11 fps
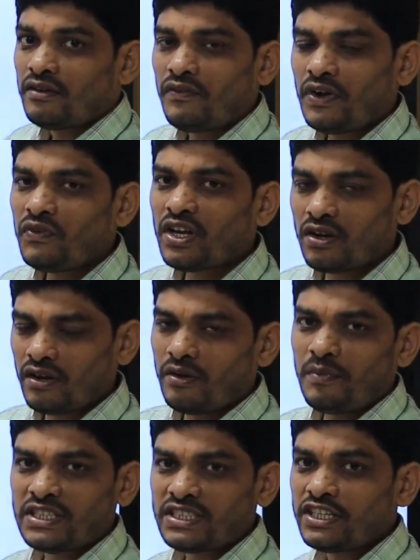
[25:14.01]
when we
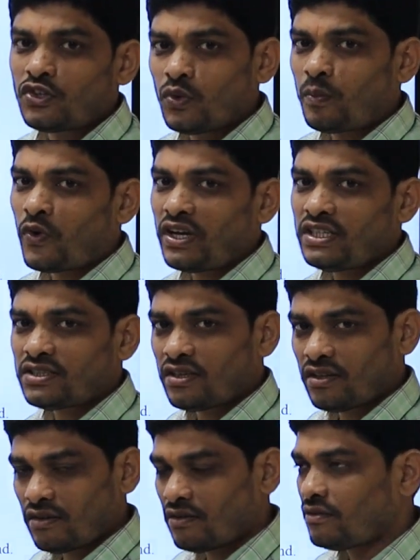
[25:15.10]
are measuring 2 points,
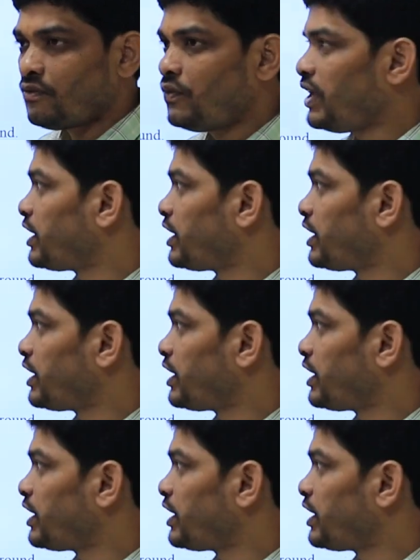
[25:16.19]
we